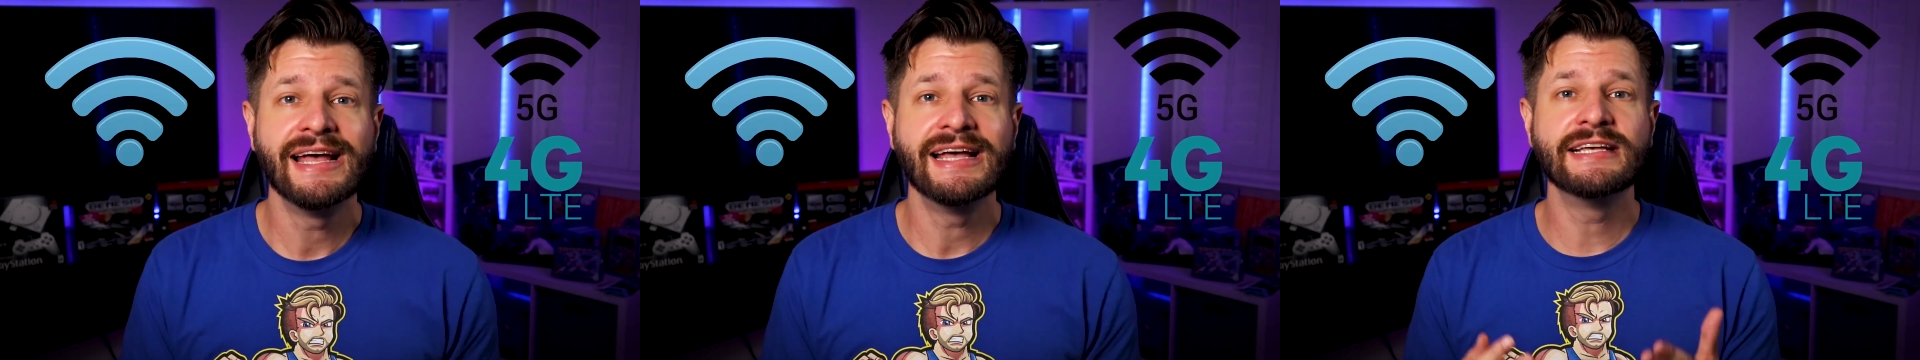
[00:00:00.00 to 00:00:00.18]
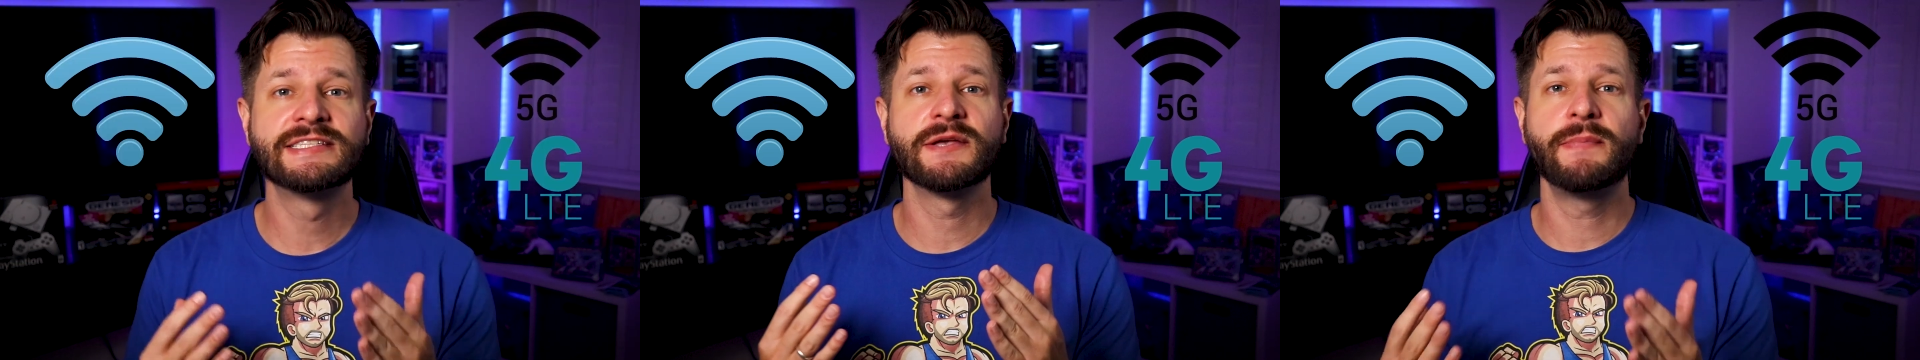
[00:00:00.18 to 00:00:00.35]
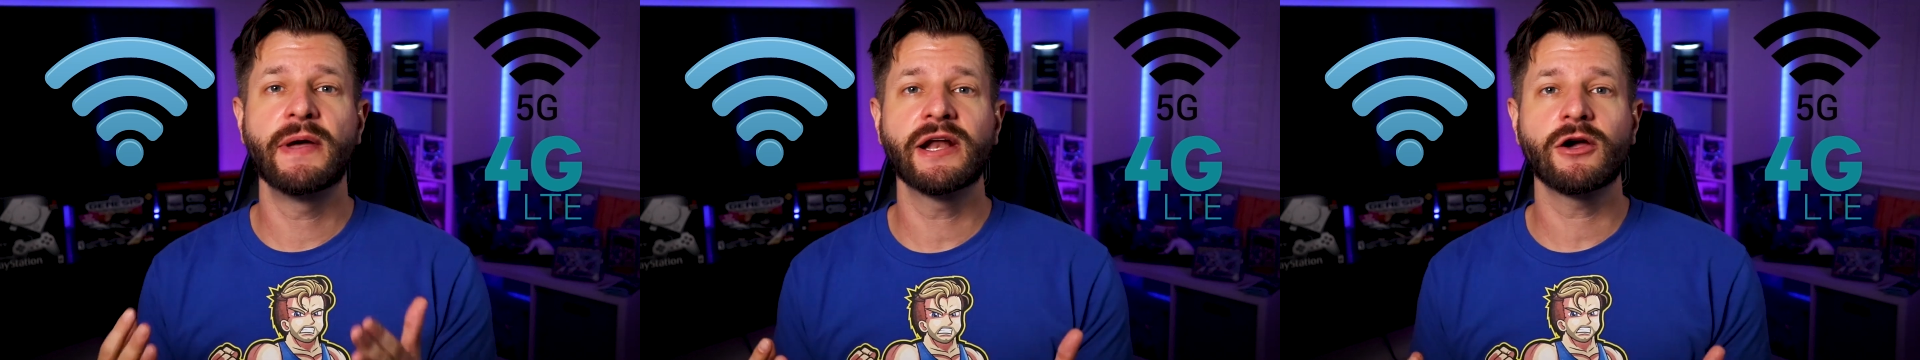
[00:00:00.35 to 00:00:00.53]

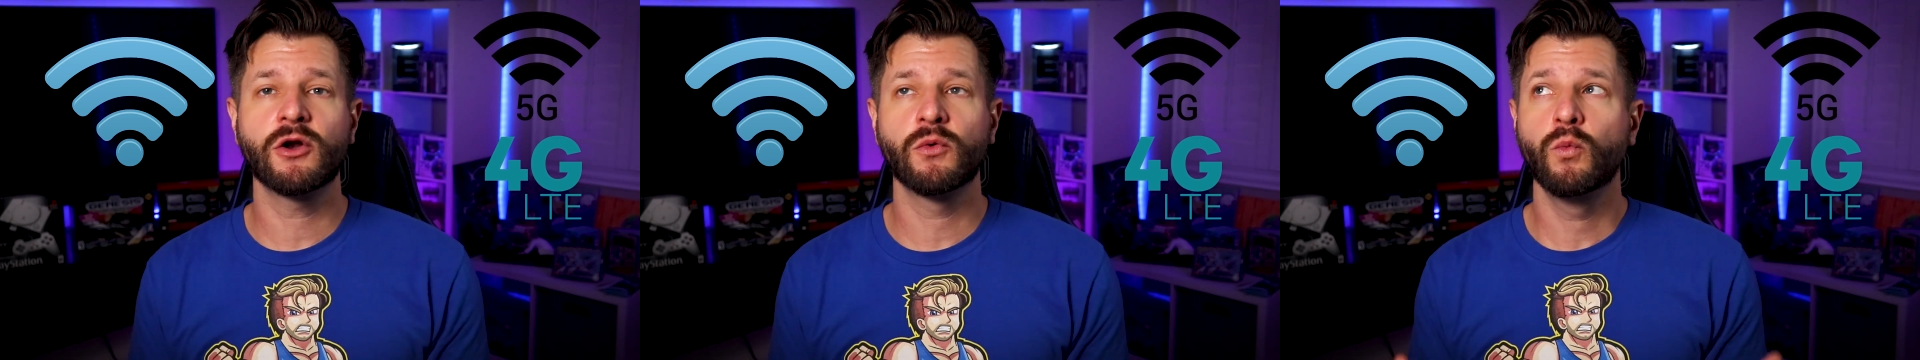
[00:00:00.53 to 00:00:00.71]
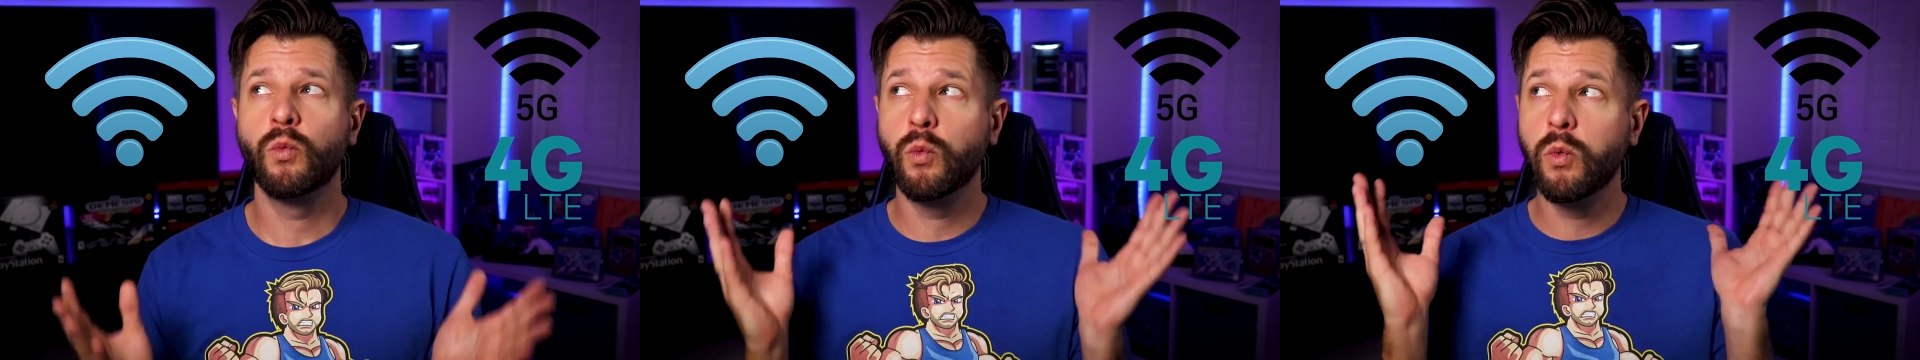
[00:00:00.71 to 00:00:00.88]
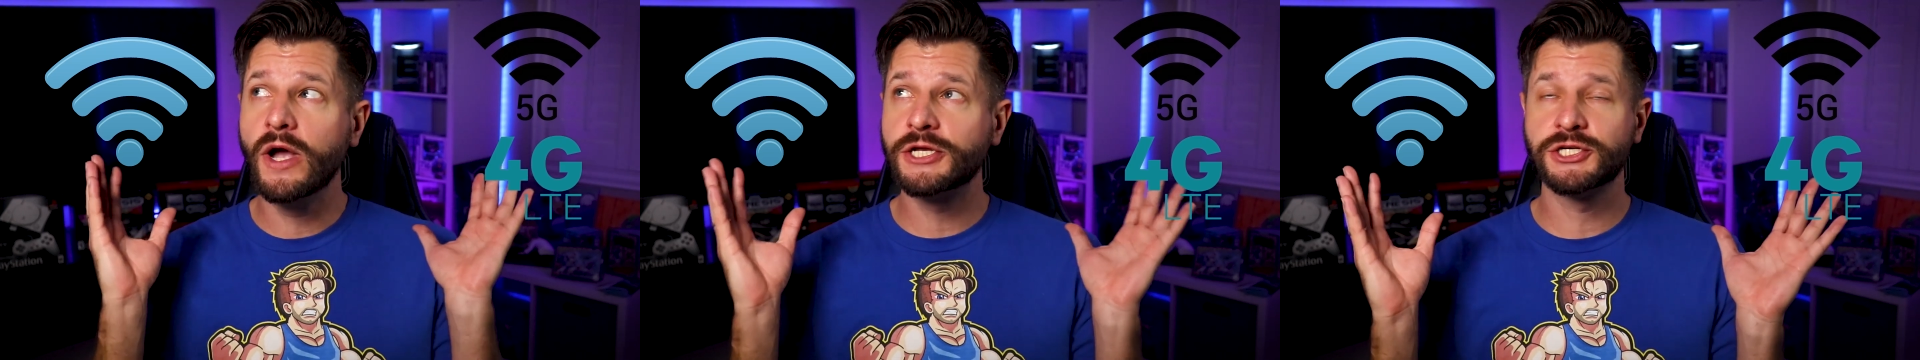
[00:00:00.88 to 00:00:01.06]
is depending on
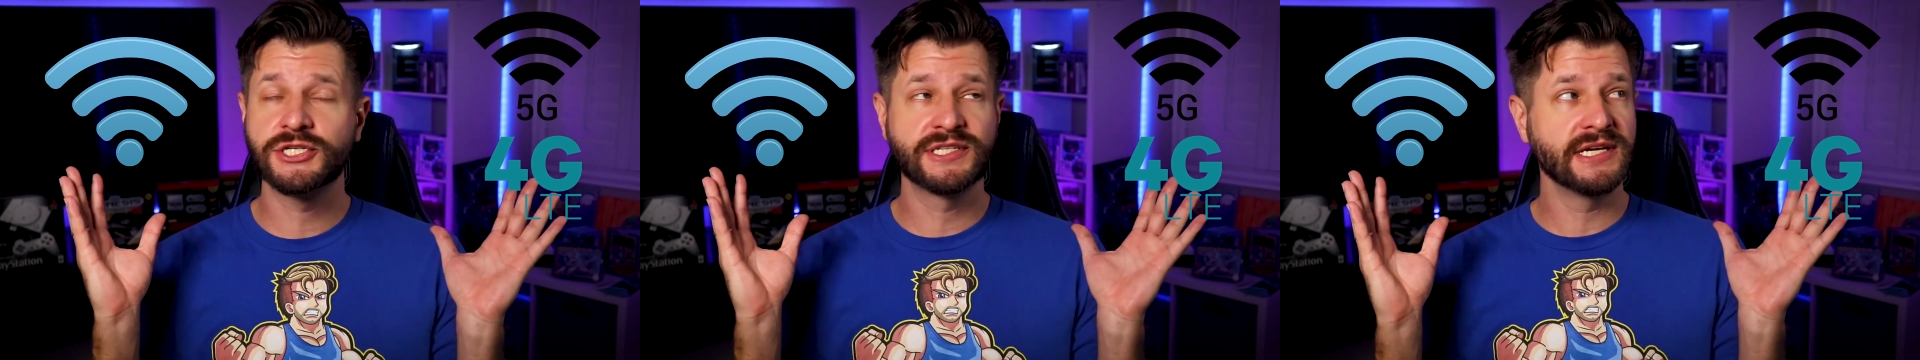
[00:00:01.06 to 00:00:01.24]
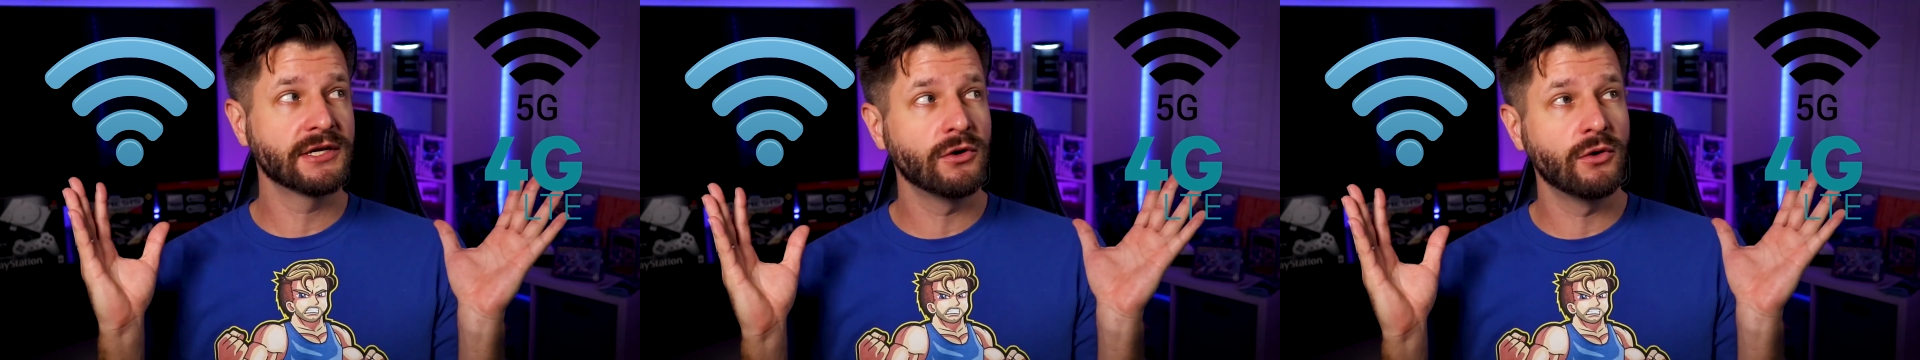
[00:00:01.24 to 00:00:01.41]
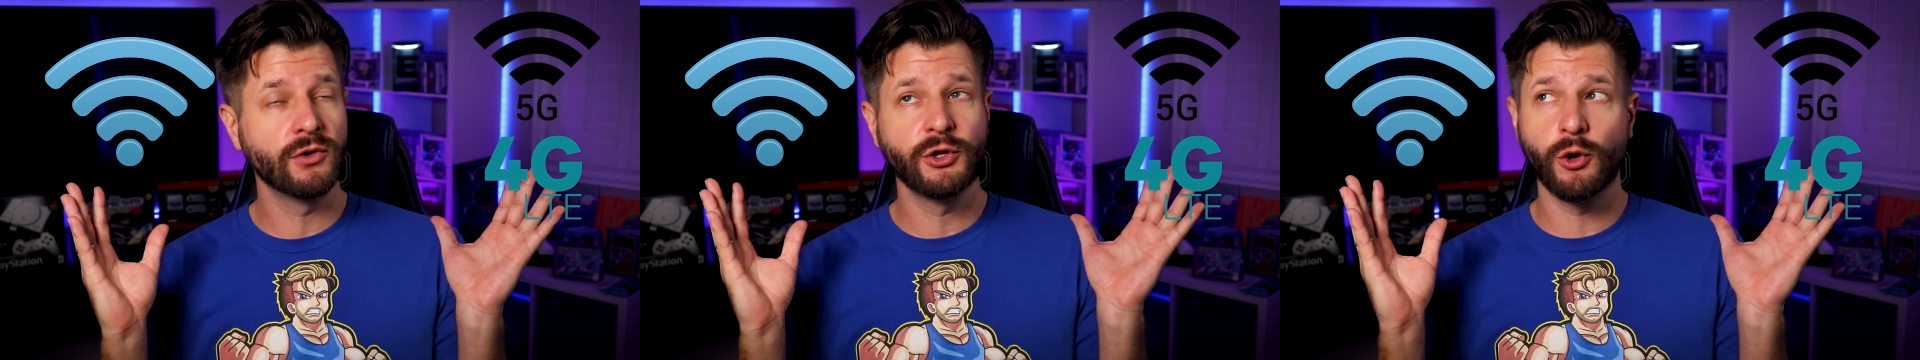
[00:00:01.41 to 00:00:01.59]
which
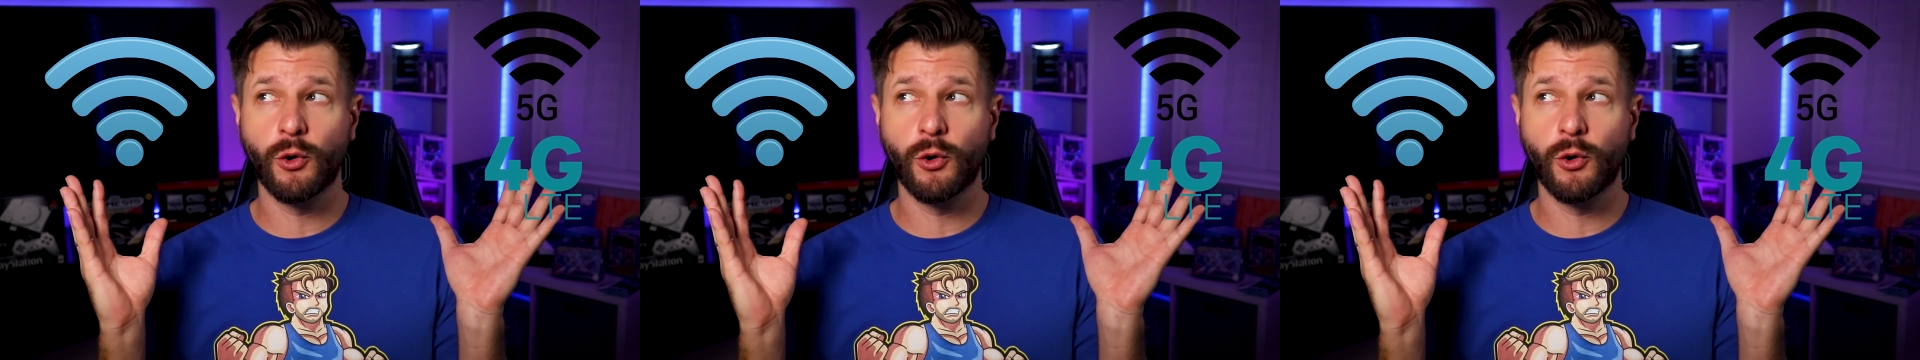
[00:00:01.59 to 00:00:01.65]
signal